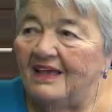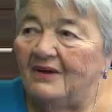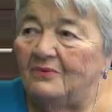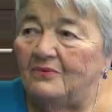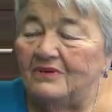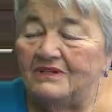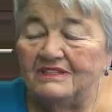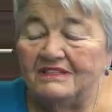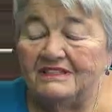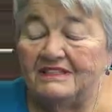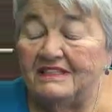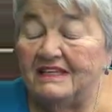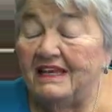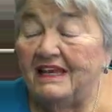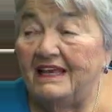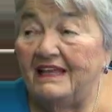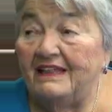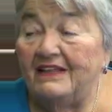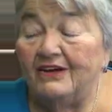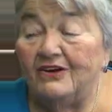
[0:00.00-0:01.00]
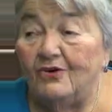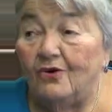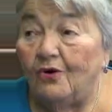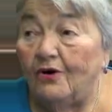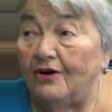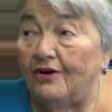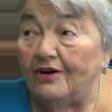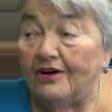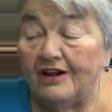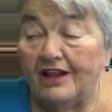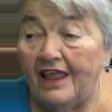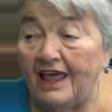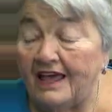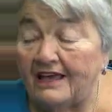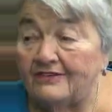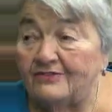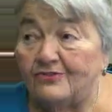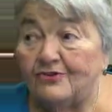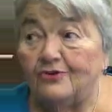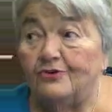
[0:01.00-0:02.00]
It was in the corner
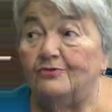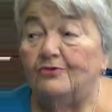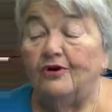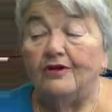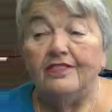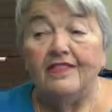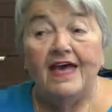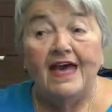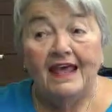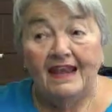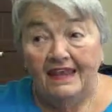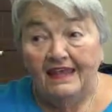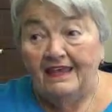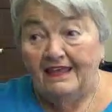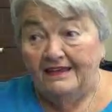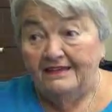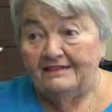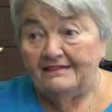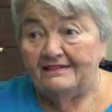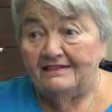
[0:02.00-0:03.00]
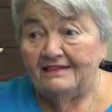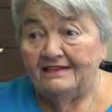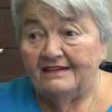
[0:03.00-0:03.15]
classroom on that end.